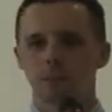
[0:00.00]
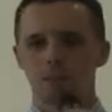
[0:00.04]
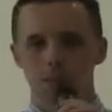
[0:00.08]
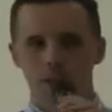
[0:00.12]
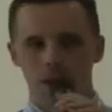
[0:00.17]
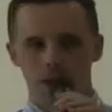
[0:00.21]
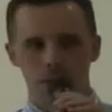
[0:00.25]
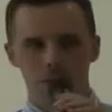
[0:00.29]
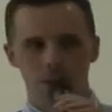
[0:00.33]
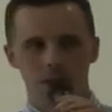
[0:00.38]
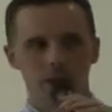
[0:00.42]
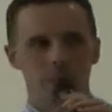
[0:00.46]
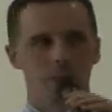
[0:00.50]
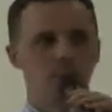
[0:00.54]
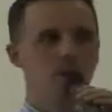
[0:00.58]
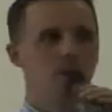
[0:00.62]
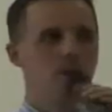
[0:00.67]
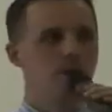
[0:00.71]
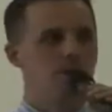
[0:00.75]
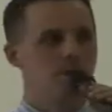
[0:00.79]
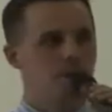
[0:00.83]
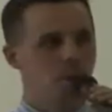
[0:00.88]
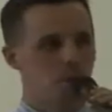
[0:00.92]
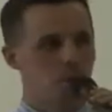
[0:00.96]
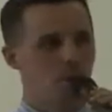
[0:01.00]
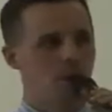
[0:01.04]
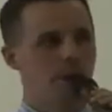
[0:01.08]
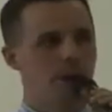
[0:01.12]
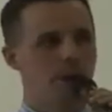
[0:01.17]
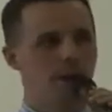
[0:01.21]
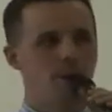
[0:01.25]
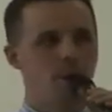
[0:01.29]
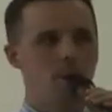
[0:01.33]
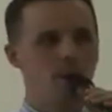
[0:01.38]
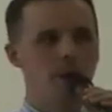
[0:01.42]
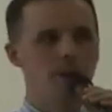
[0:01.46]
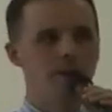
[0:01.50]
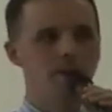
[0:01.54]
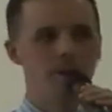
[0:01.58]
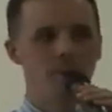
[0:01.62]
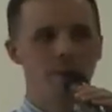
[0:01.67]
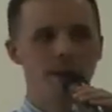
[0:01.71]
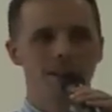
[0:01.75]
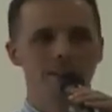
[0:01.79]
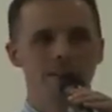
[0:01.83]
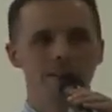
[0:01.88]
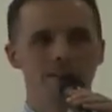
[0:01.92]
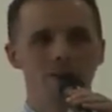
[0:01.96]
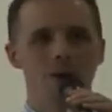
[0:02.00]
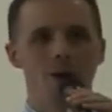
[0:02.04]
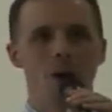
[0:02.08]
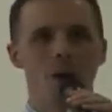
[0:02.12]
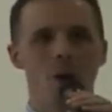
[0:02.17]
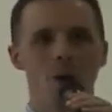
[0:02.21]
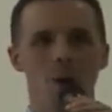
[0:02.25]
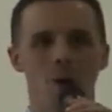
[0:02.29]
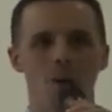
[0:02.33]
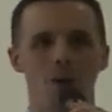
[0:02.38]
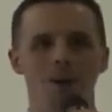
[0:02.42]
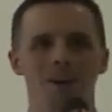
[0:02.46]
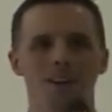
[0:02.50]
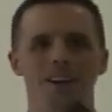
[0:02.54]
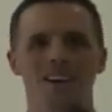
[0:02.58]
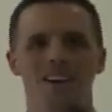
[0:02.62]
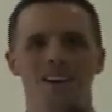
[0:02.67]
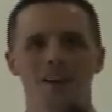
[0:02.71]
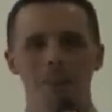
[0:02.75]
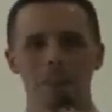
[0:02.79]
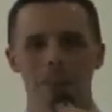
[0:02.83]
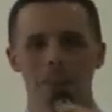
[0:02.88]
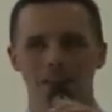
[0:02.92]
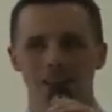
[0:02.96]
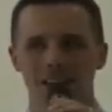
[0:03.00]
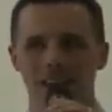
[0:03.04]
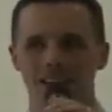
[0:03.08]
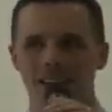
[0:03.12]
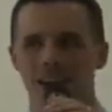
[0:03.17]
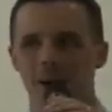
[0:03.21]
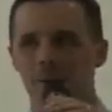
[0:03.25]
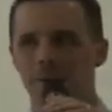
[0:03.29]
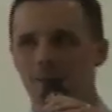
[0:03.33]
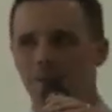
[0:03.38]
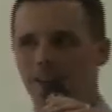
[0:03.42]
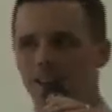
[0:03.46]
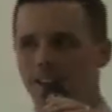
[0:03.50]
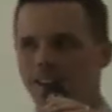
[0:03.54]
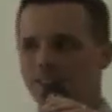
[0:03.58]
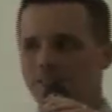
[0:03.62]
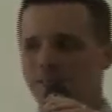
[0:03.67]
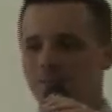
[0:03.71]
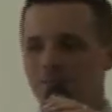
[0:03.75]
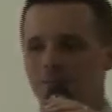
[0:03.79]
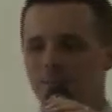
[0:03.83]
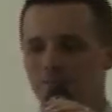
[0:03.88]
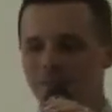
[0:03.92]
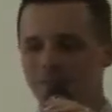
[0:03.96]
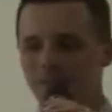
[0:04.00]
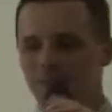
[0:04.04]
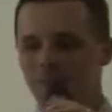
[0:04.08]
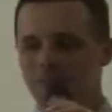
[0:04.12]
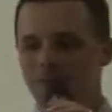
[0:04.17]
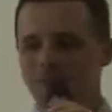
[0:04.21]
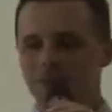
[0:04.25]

Button being pushed, whirring noise. The man says, "Oh, yeah, that was it.